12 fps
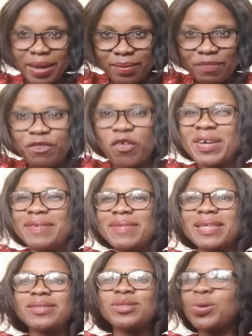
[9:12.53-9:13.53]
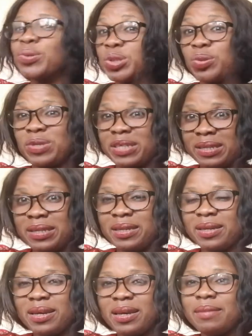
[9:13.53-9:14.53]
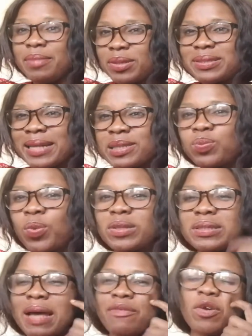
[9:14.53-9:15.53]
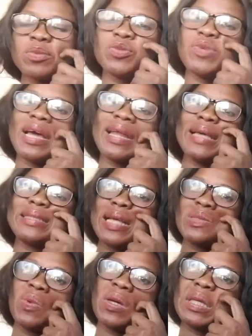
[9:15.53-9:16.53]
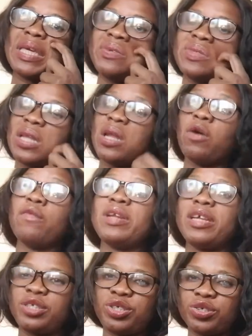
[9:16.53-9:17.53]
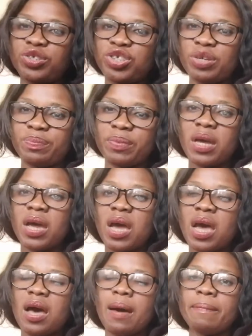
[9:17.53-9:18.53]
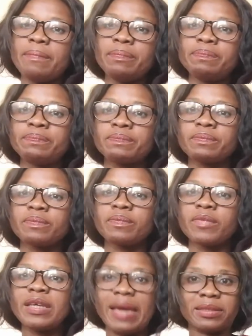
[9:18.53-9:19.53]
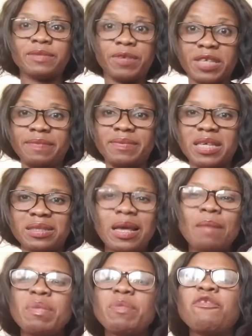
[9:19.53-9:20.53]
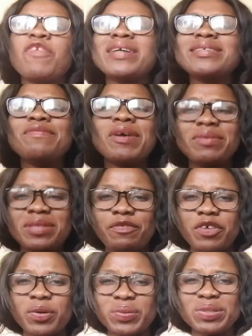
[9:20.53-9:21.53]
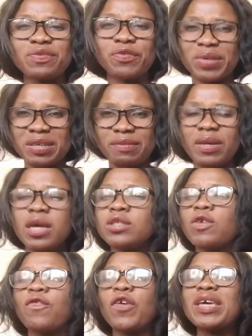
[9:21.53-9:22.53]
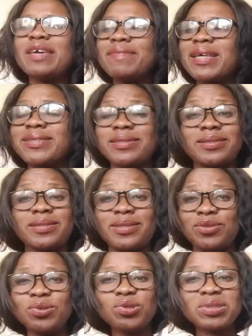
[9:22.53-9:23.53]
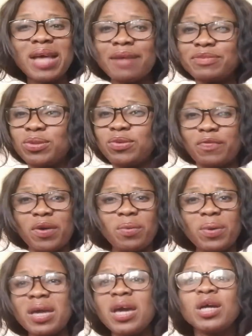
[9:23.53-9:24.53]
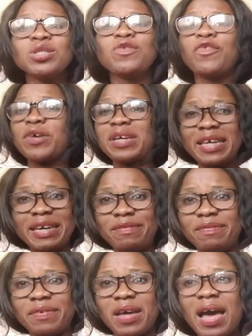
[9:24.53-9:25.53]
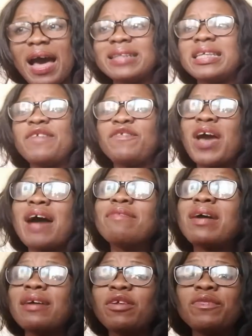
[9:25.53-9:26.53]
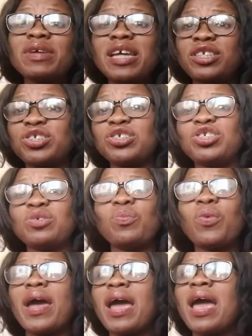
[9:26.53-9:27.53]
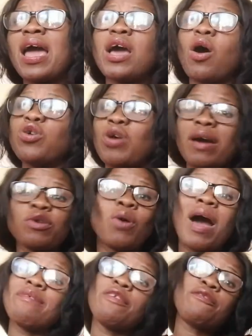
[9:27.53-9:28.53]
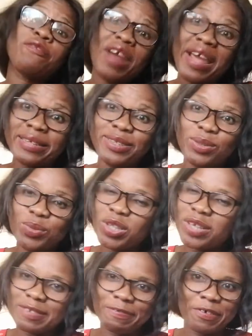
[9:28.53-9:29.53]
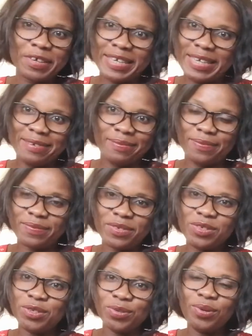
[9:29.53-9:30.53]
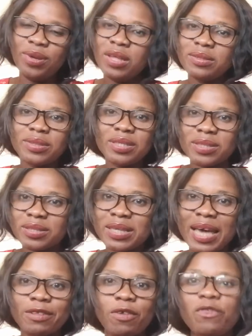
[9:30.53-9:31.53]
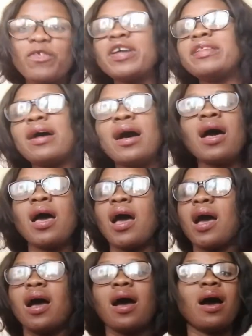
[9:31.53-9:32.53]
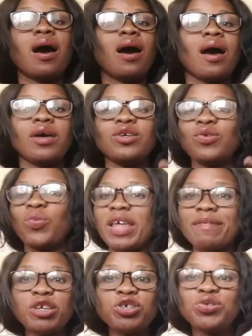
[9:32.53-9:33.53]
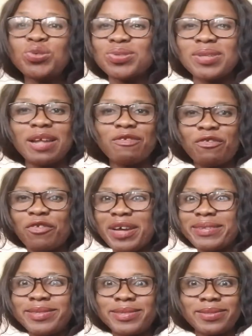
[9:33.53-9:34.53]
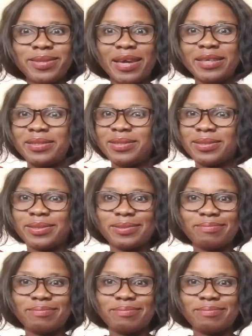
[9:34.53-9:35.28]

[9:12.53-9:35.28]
Forgiveness is also key, because that's what I've come to realize, that's what kills a lot of relationship. Yes, forgiveness. People find it very difficult to forgive. So forgiveness is key. You just have to look for a way to forgive. And if you have a kind of relationship where, or you have a friend who doesn't forgive, this is the kind of friend that whatever you do to that friend stays